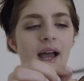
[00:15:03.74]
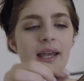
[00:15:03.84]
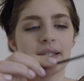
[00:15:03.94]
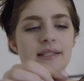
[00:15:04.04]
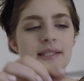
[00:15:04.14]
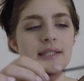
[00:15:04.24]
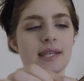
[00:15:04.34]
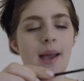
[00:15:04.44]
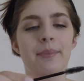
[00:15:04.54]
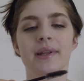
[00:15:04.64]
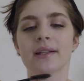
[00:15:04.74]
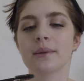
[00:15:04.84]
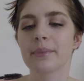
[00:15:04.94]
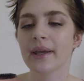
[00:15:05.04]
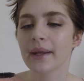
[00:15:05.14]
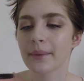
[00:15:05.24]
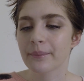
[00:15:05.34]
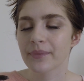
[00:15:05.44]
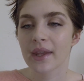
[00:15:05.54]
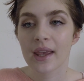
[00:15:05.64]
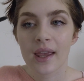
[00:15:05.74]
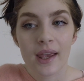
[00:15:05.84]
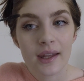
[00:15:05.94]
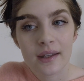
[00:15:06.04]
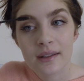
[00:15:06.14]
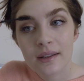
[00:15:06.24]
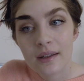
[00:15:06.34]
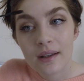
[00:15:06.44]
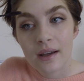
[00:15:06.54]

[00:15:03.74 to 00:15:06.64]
I tap a little bit and